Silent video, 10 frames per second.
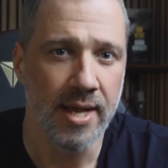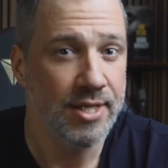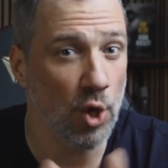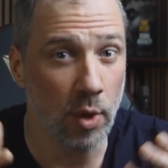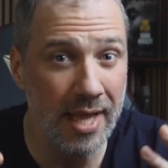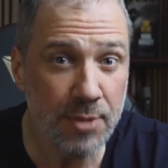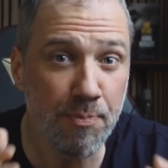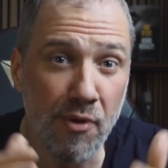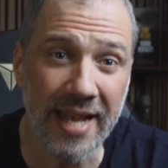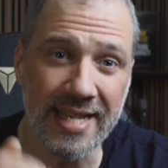So let's
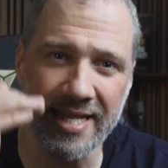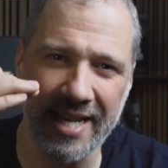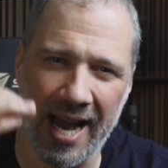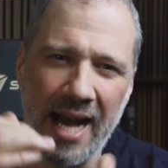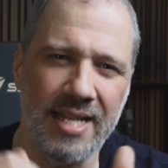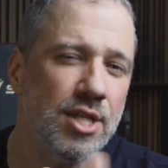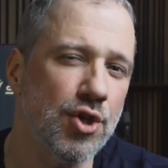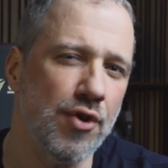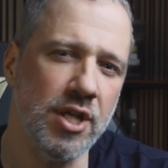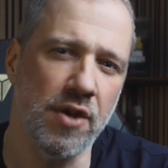break this content
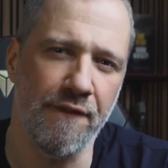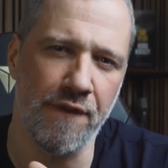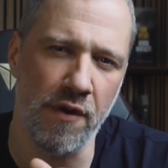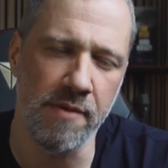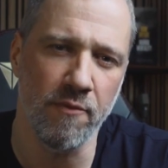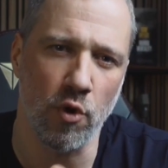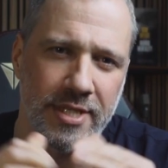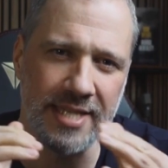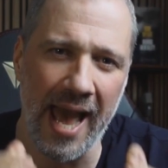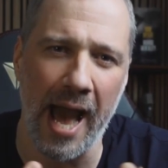creation
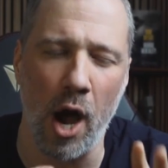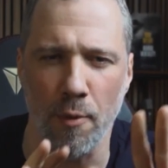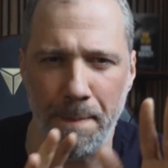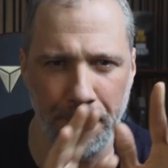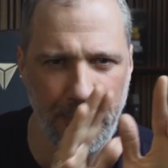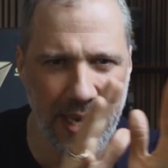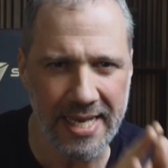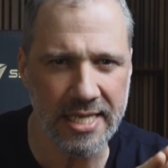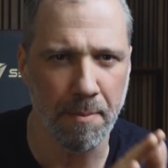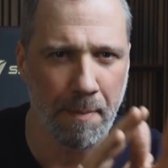framework down
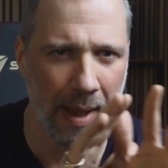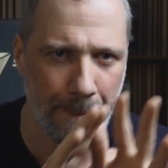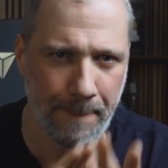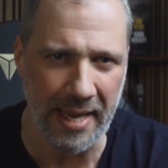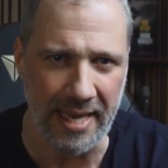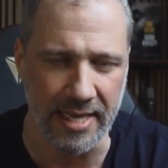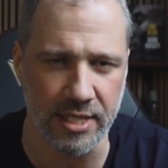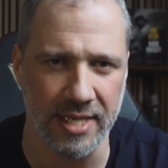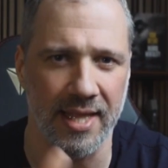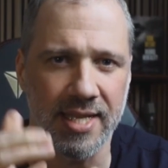piece by
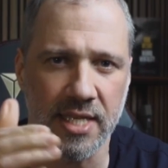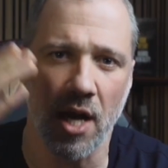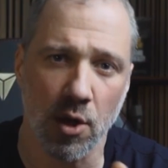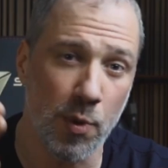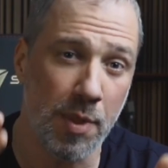piece. And let's start